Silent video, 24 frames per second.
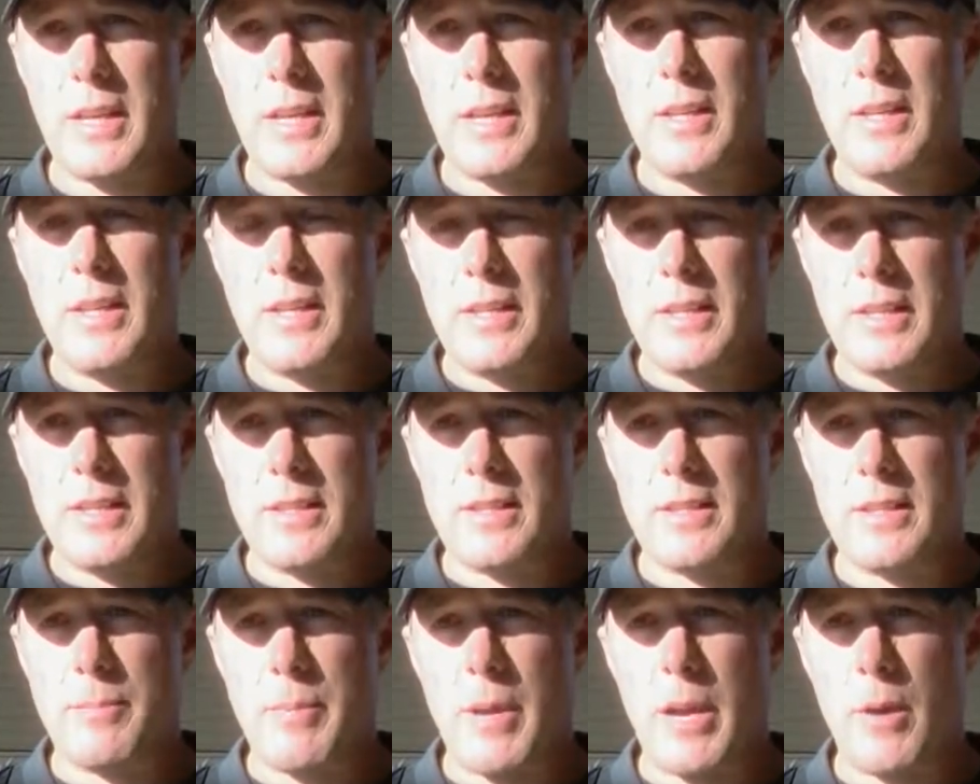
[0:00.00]
uh,
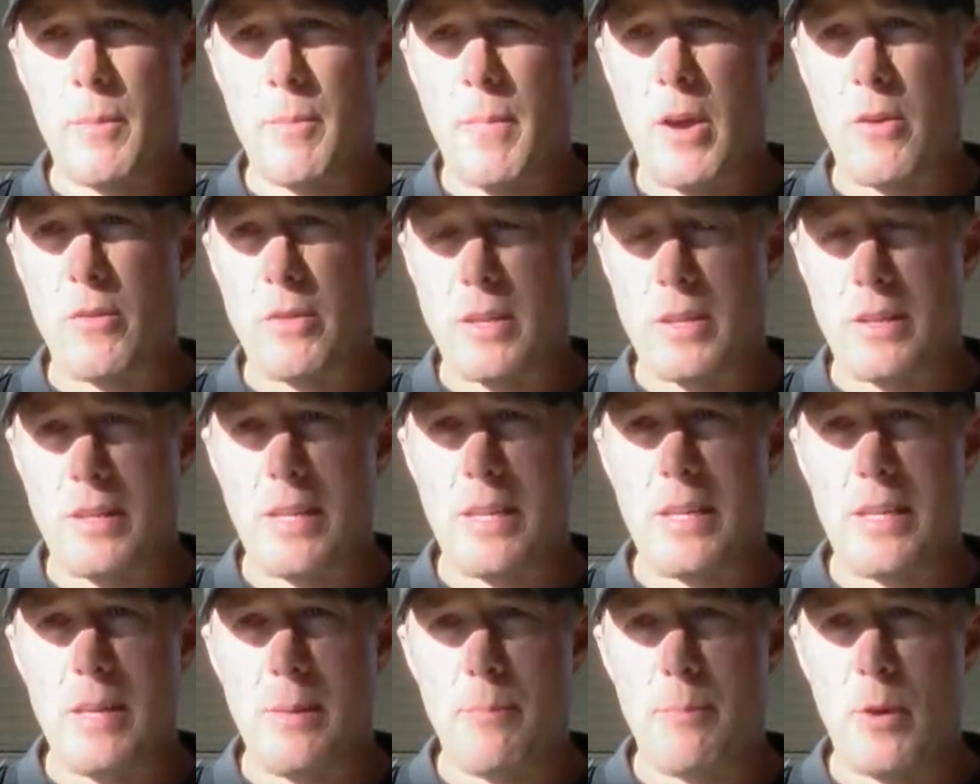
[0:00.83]
it's paramount that
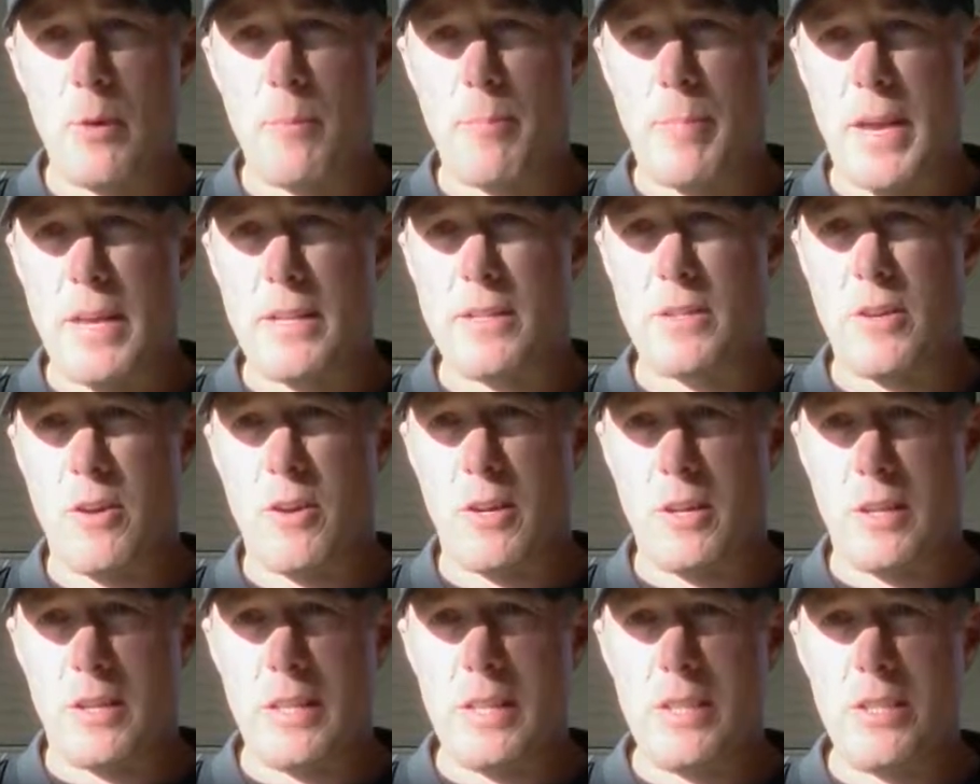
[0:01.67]
they keep their pets
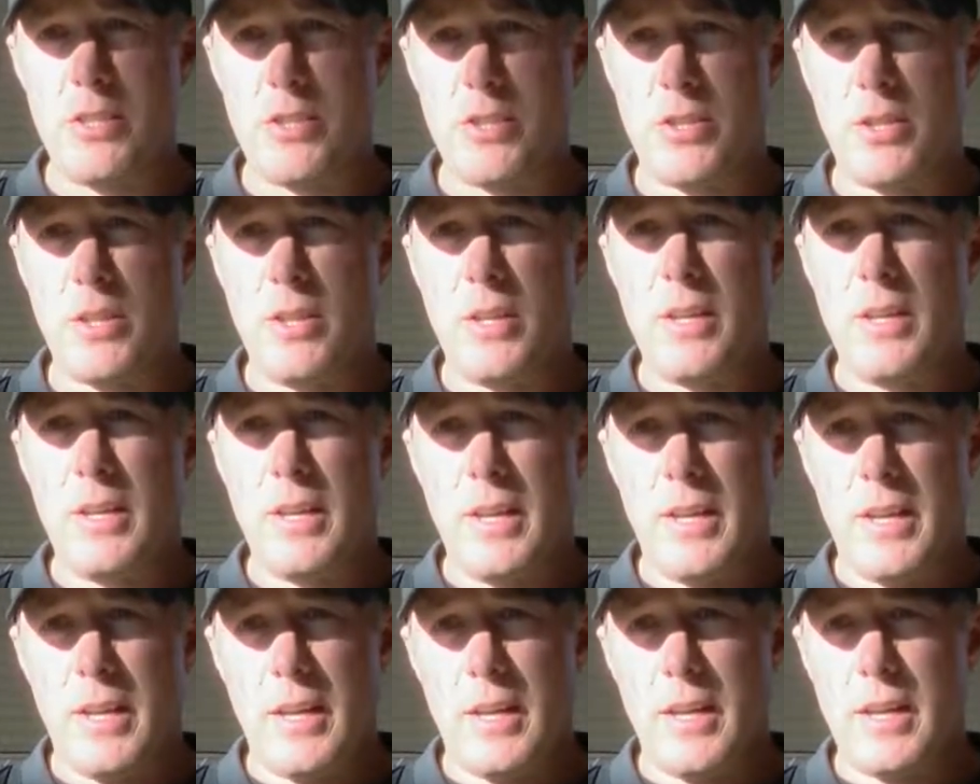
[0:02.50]
on a leash
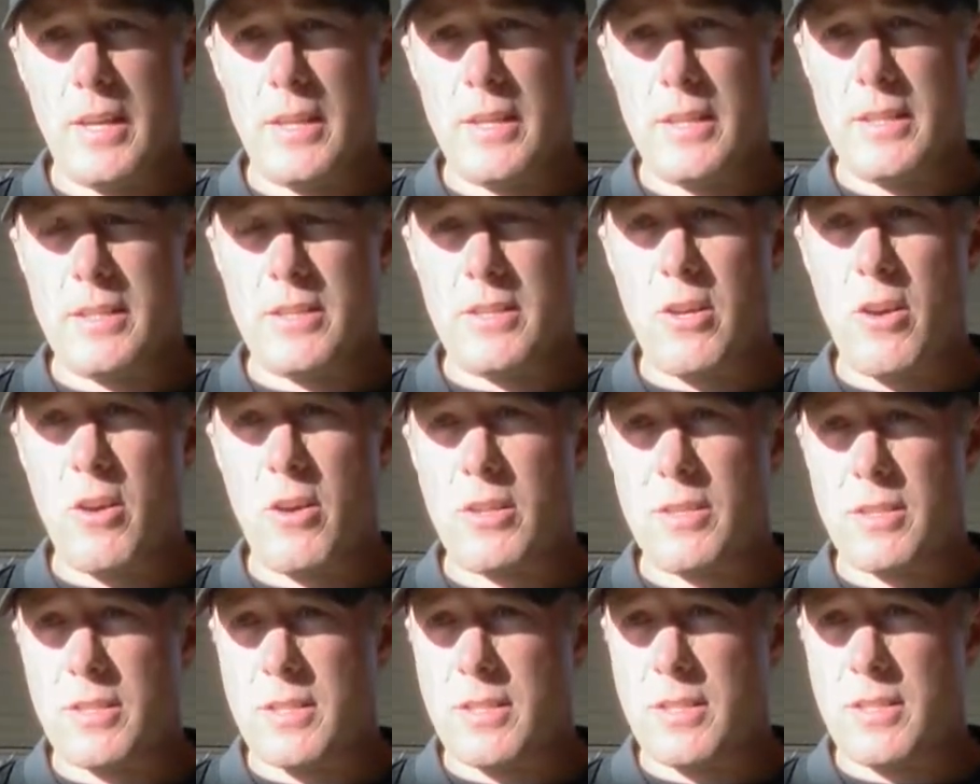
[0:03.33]
uh, these
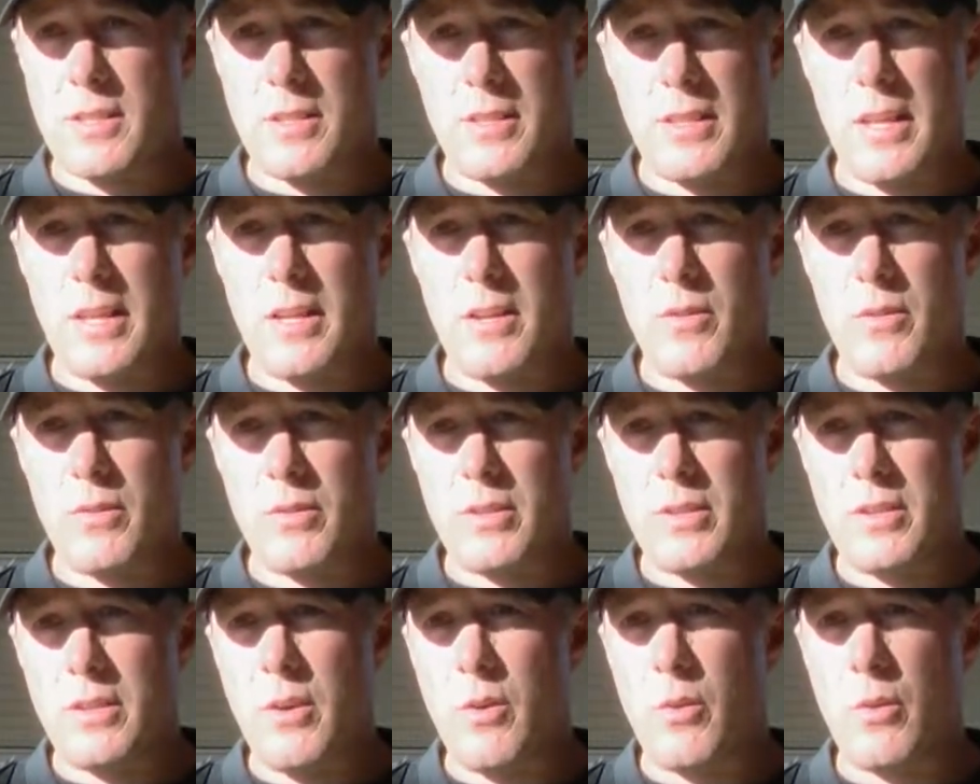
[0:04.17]
dogs, they
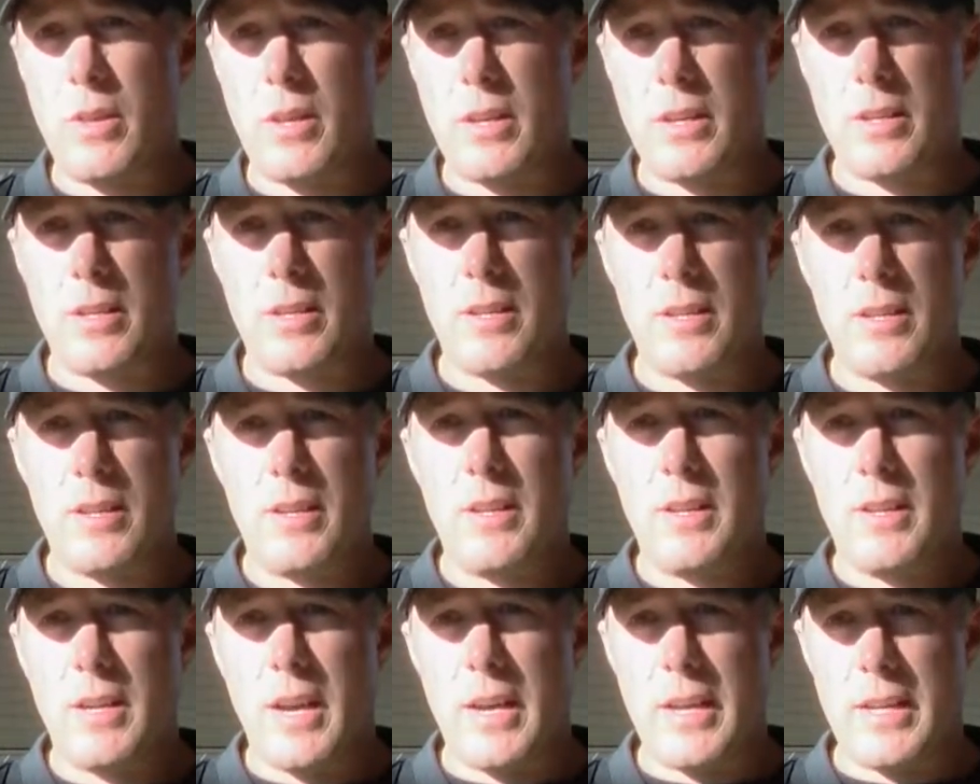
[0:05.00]
don't know that
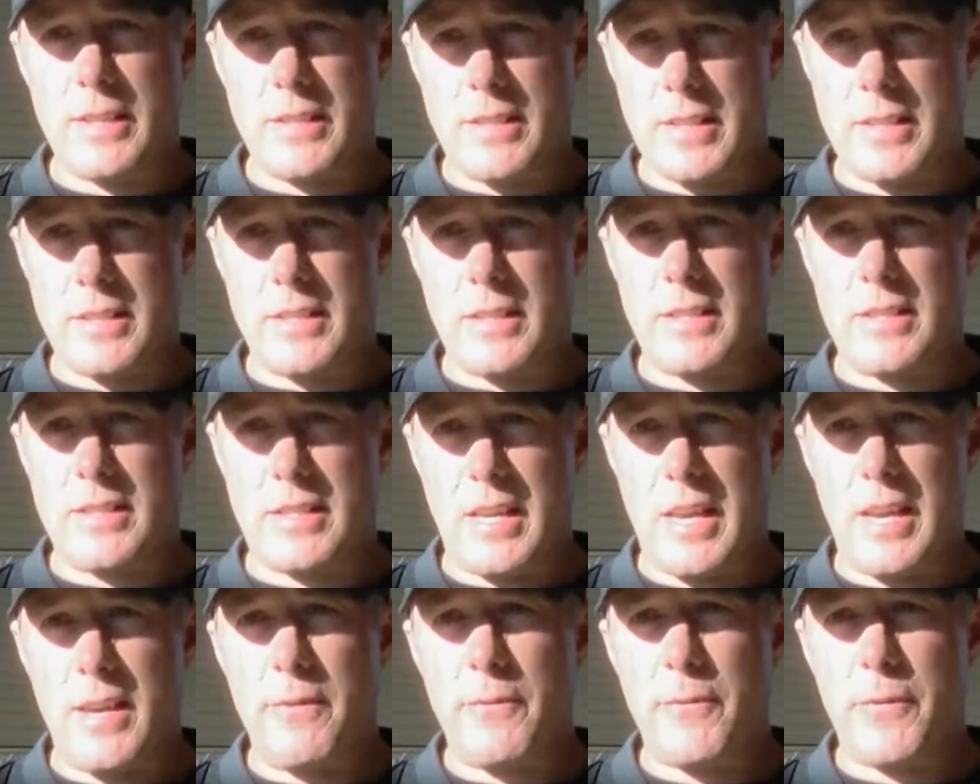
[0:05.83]
ice isn't
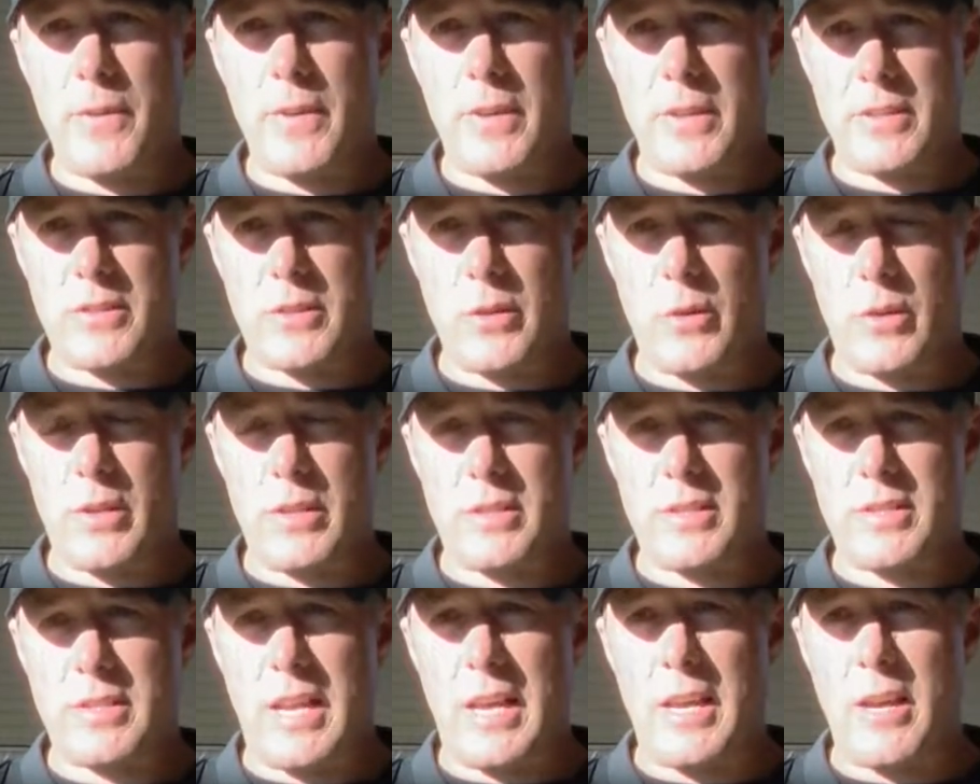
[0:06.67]
safe. And so
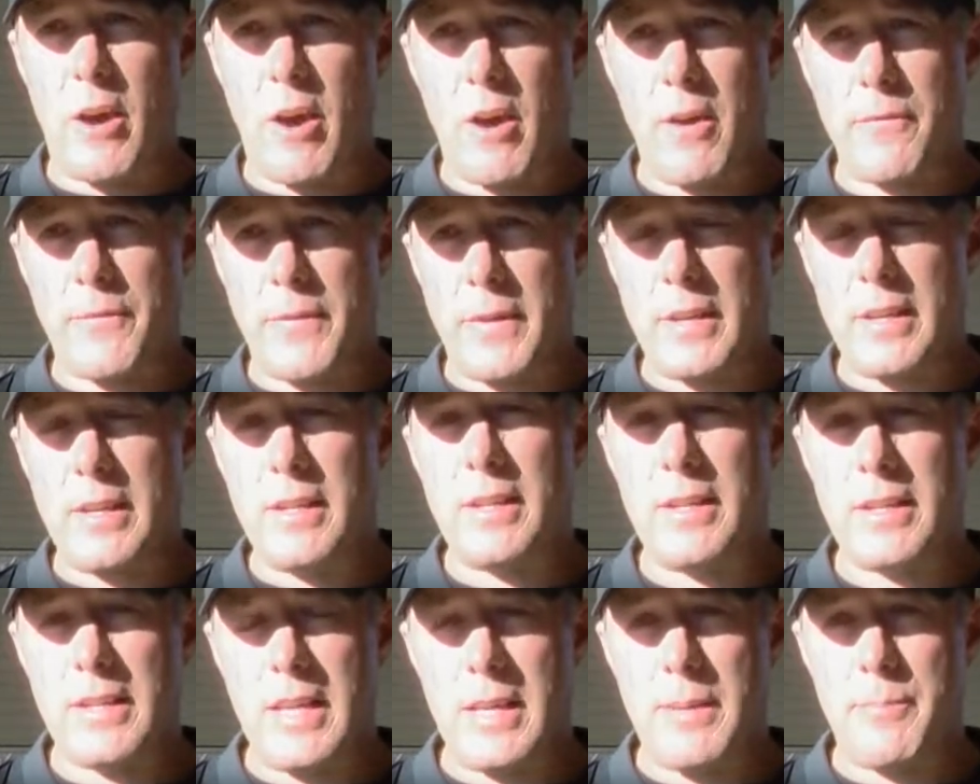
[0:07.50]
to stay off it,
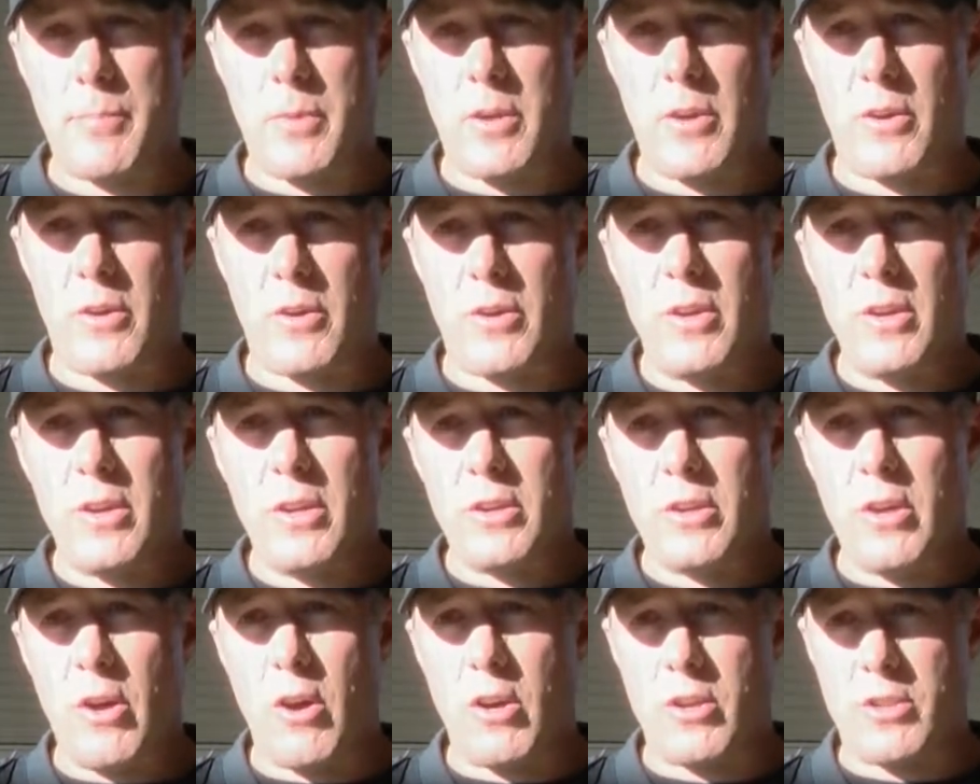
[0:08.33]
keep their
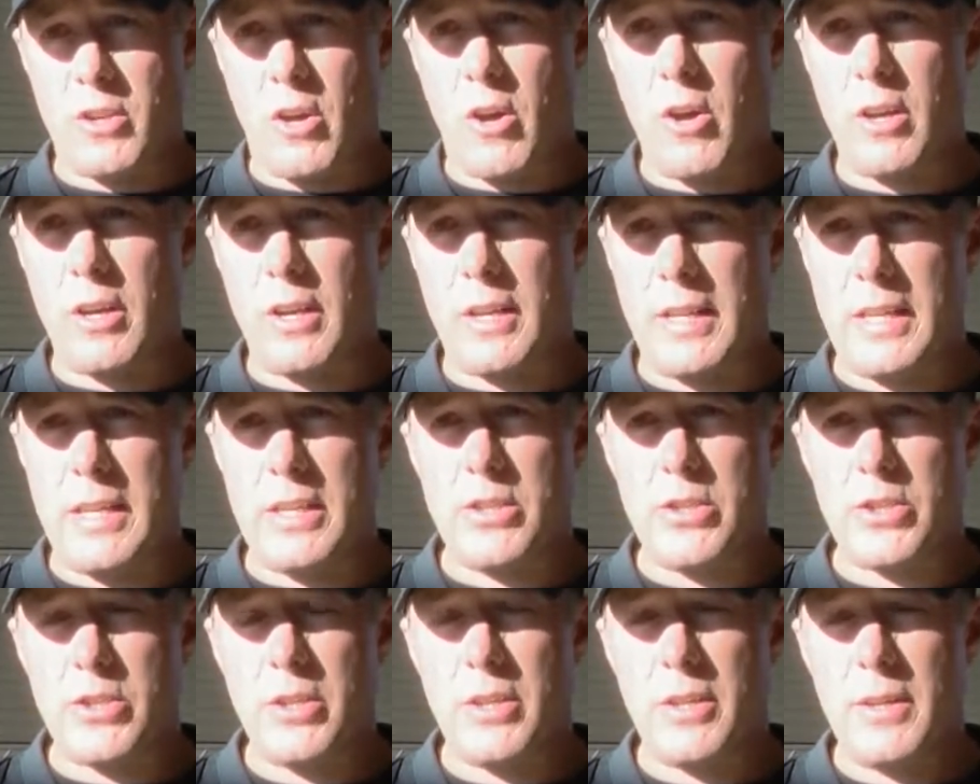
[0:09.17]
dogs on a
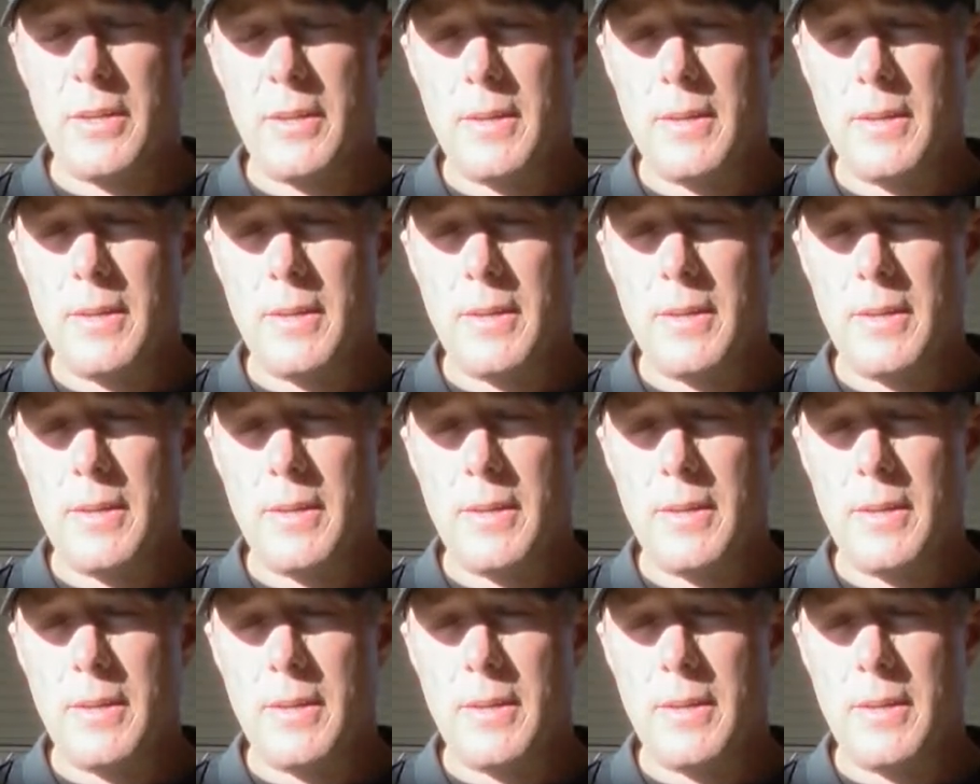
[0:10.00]
leash.